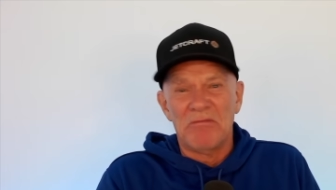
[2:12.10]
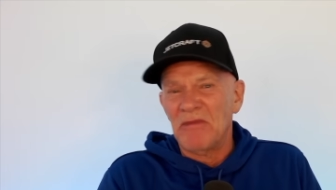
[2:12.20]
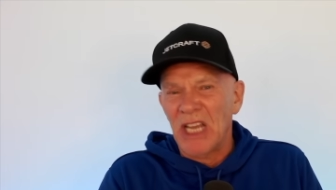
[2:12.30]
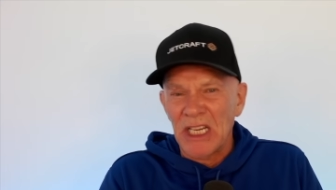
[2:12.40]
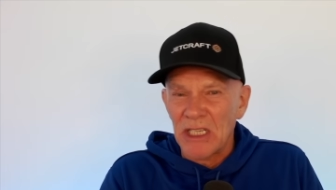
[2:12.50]

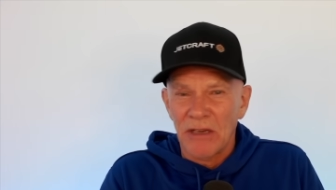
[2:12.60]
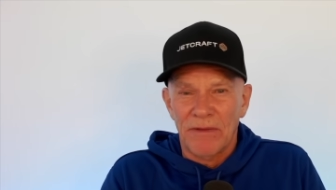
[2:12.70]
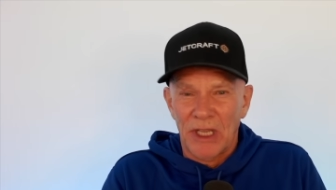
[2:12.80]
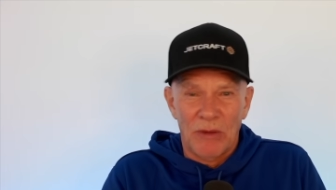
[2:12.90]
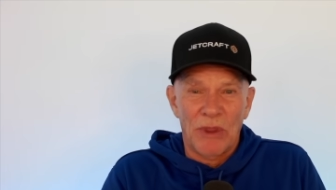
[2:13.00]

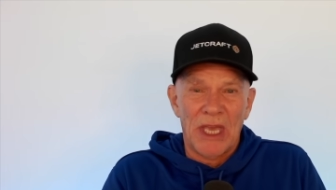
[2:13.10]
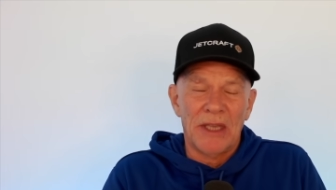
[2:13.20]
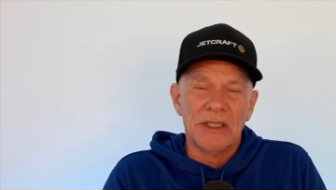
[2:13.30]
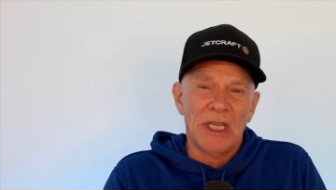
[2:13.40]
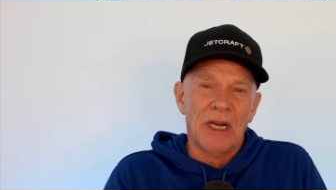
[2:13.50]
natively
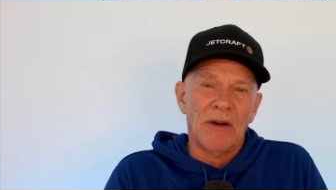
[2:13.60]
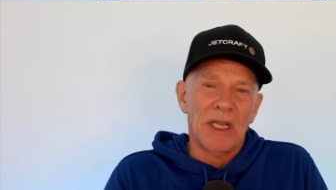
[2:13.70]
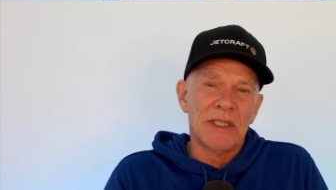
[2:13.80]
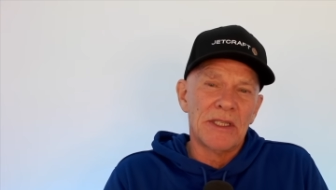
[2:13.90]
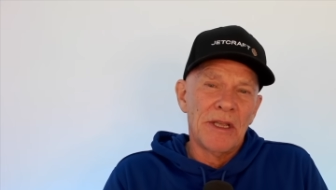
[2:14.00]
without D R
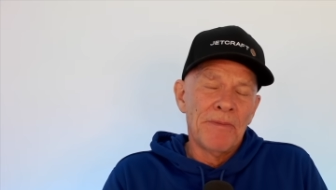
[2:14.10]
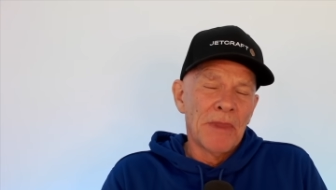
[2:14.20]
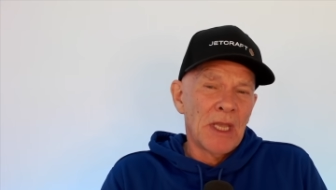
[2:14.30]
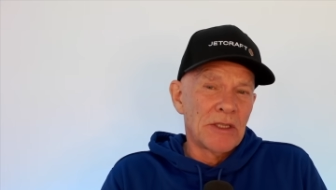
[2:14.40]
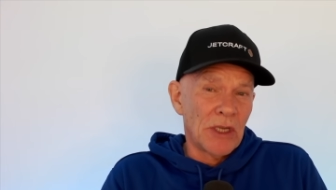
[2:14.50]
S.
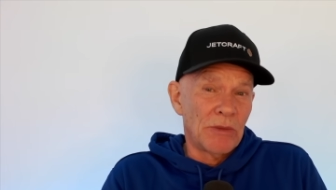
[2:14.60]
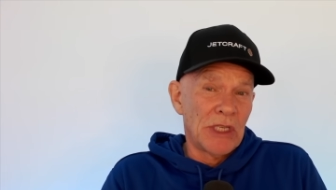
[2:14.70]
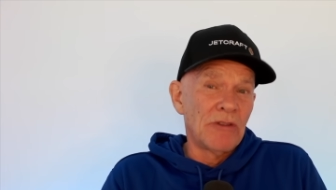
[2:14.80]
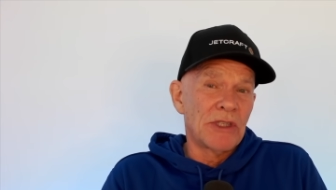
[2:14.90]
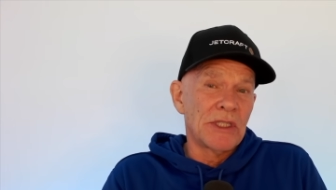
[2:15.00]
So it was
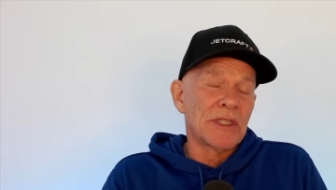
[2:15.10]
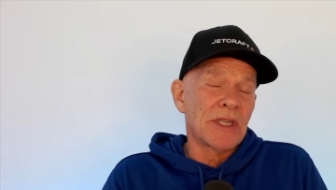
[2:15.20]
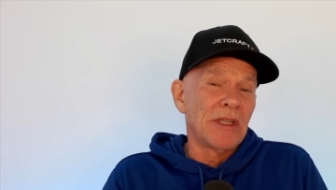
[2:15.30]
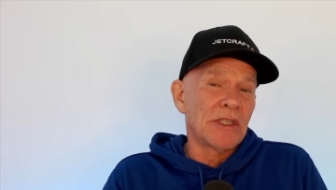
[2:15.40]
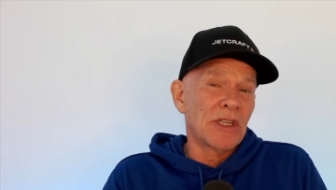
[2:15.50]
interesting to
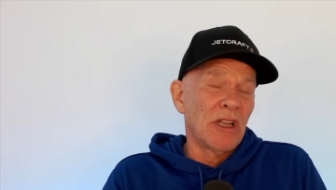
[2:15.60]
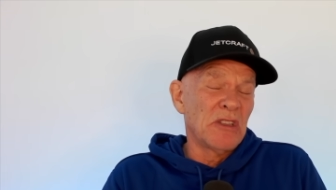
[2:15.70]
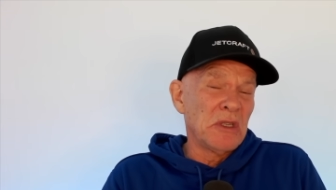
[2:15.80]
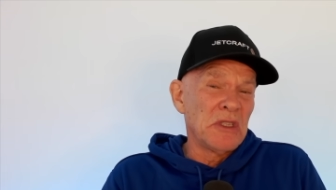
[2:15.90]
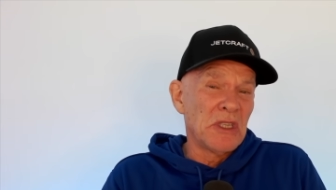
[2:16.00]
see that Charles
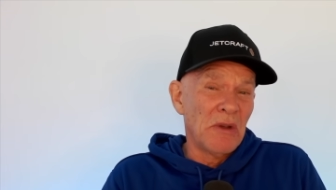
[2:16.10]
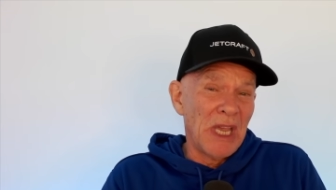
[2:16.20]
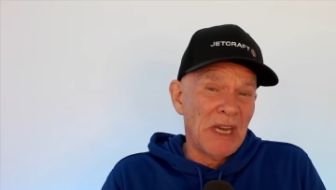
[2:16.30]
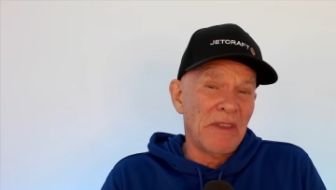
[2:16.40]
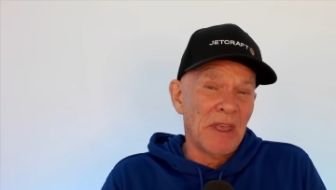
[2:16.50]
couldn't do
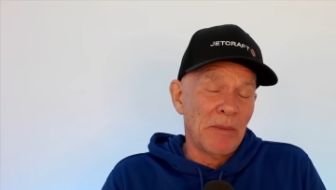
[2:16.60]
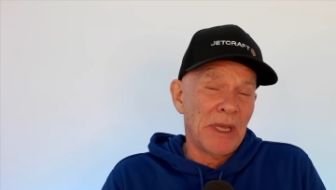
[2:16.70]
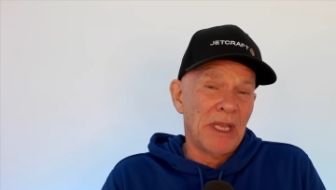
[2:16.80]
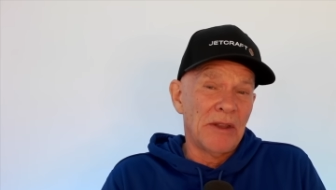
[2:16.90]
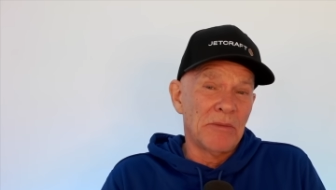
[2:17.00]
anything
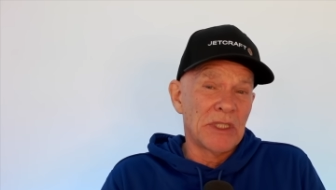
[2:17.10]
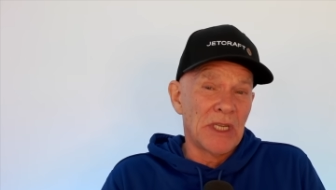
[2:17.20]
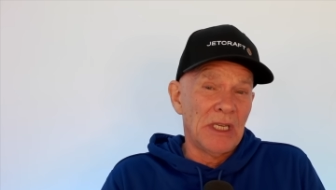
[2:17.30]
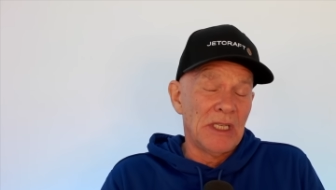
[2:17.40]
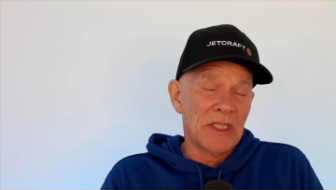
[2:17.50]
about the
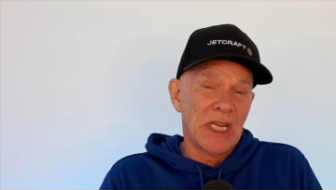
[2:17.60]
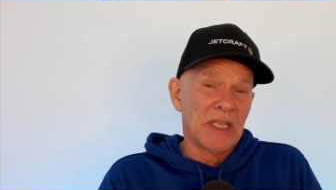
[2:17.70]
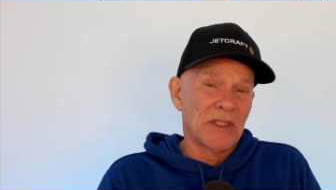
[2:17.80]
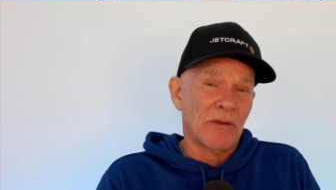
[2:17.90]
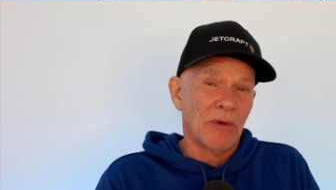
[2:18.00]
Mercedes
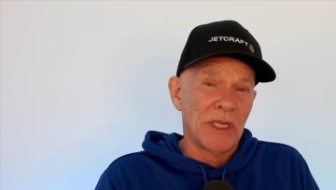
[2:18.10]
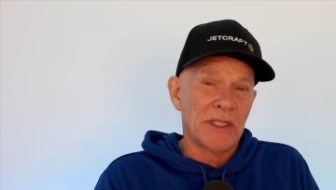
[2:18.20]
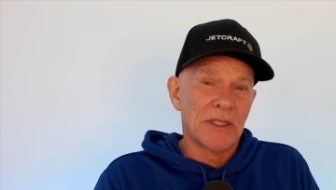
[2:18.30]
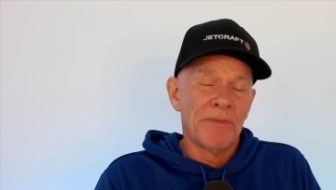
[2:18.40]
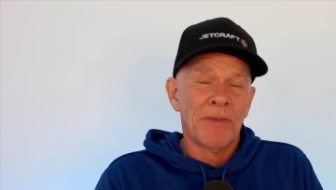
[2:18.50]
as the
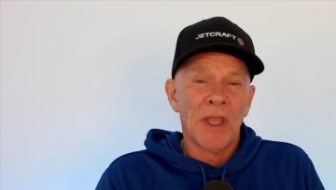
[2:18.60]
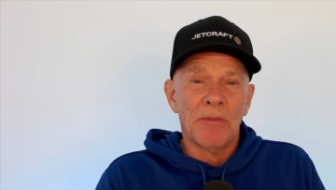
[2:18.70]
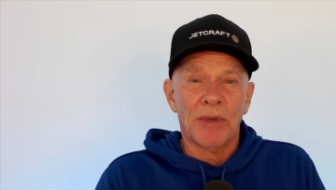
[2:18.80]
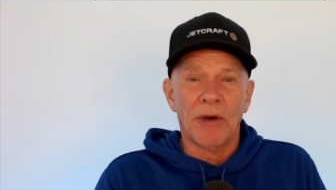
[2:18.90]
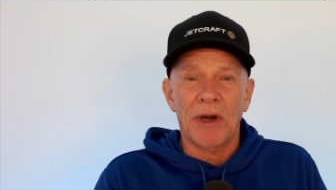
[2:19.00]
race
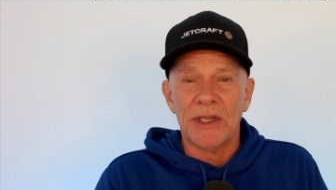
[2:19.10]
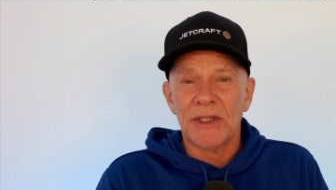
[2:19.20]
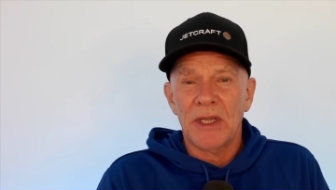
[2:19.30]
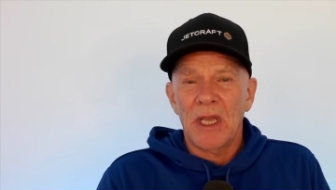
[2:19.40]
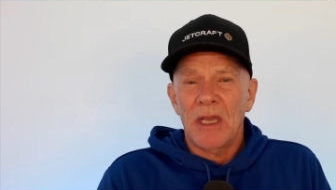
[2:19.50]

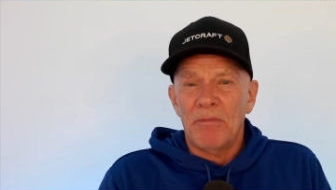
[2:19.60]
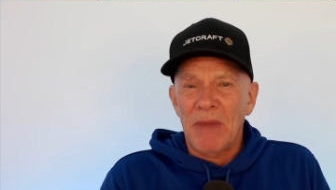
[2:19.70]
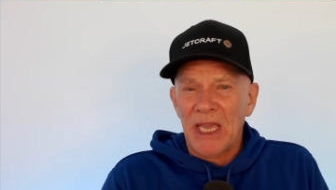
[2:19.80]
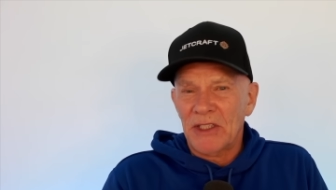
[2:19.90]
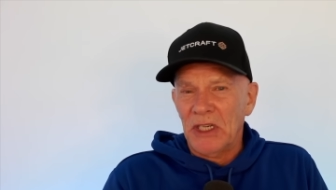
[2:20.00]
progressed.
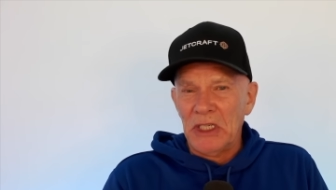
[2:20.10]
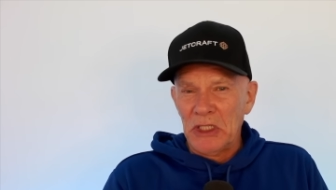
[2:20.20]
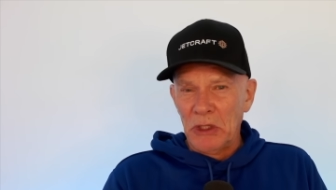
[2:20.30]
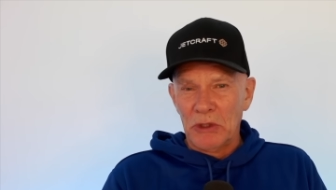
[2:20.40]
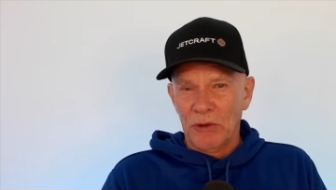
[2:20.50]
Max did his
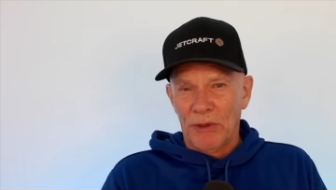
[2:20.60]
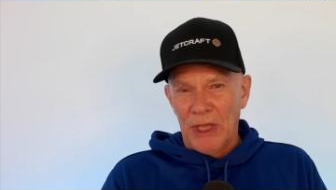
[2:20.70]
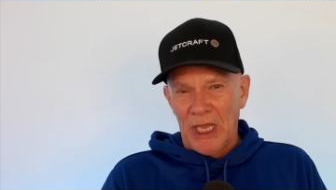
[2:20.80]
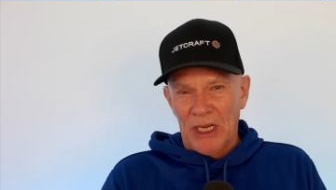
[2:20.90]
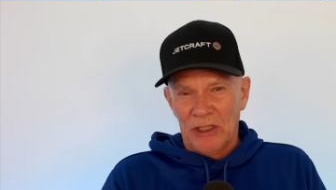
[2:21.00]
usual
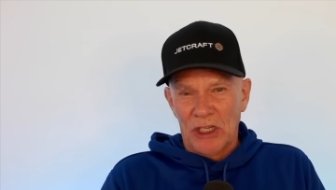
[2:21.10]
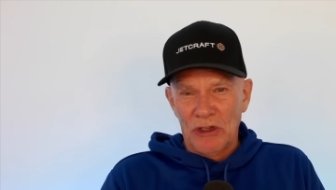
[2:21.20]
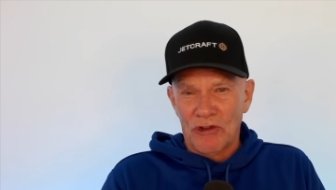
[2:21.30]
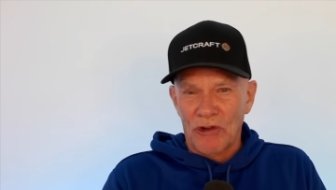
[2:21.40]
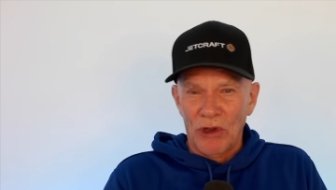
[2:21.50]
thing,
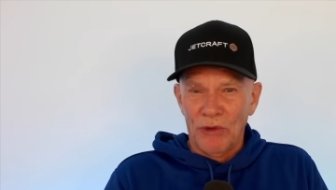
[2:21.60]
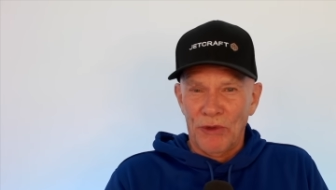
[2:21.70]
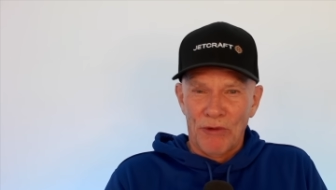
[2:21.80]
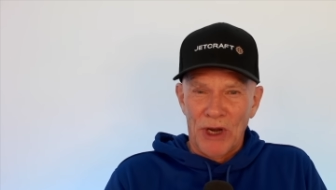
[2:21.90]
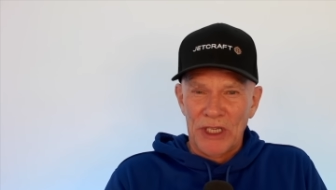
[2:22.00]
controlled
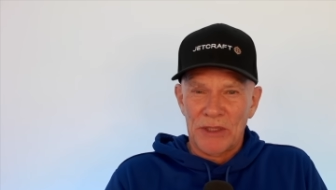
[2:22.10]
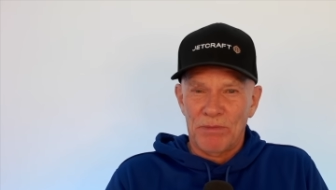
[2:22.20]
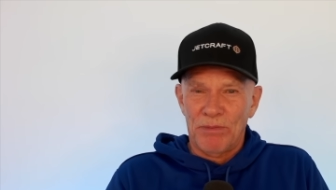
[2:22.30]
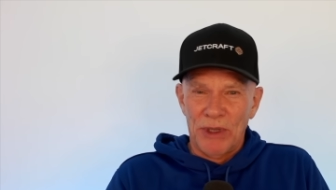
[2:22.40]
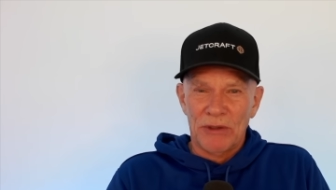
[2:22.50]
the race
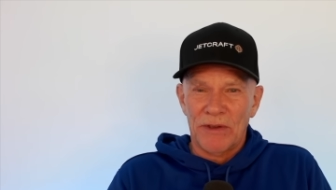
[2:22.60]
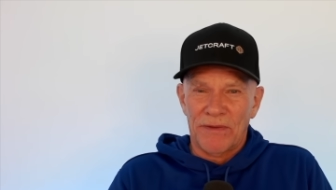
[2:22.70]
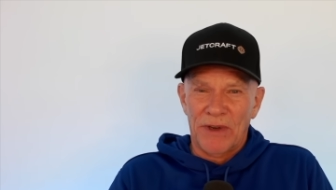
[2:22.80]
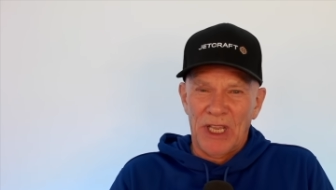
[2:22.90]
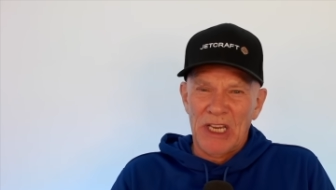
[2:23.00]
beautifully,